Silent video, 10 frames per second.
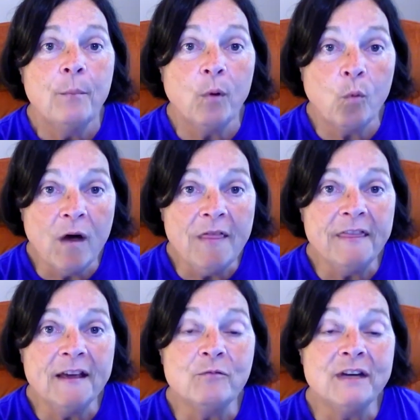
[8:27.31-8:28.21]
but one
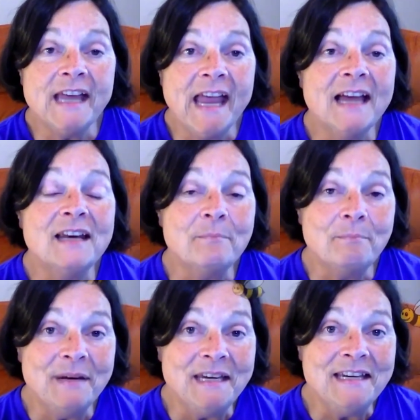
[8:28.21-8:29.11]
thing we
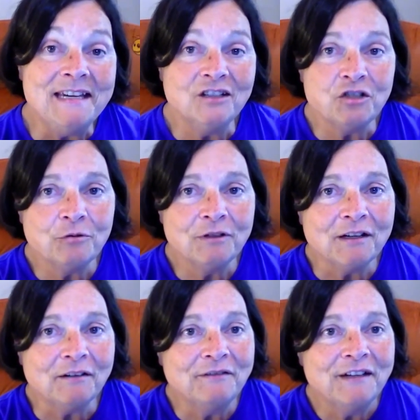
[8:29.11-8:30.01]
can be assured
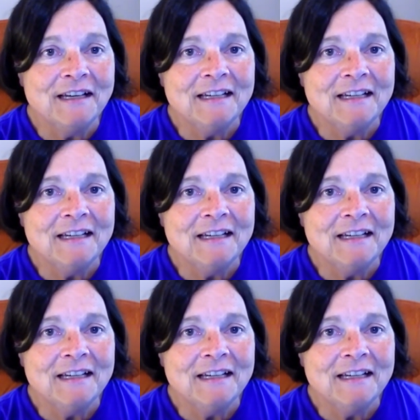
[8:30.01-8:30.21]
of